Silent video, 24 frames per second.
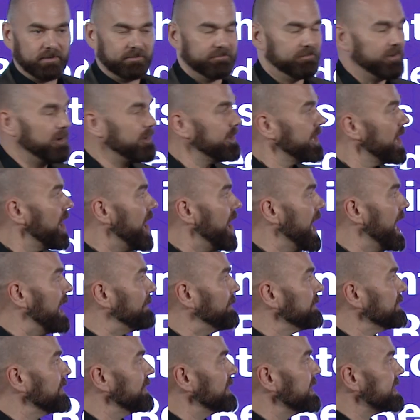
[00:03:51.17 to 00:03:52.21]
very high up
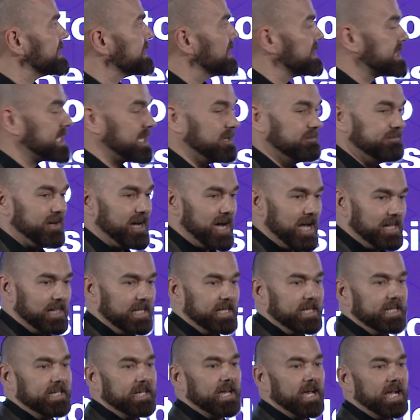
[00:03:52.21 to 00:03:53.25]
on the list is
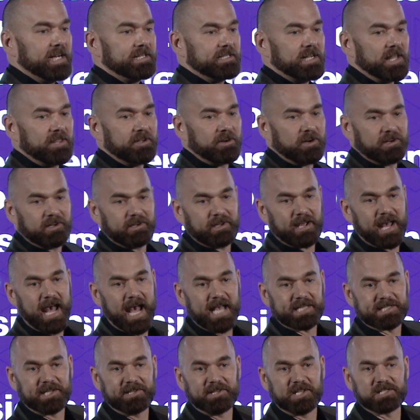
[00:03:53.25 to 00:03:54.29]
Cavalli, another
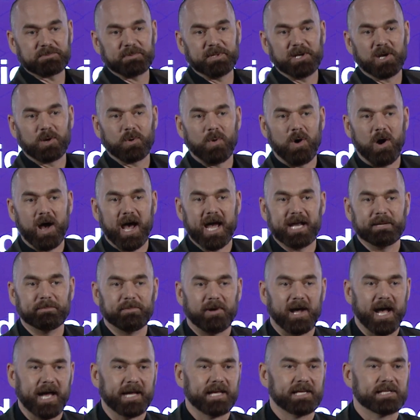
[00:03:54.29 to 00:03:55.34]
asset that's been acquired
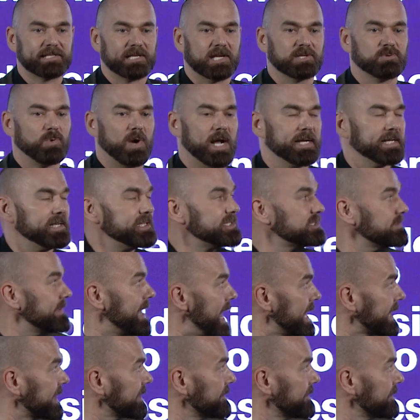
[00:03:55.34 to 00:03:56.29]
by Sajwani and Damac.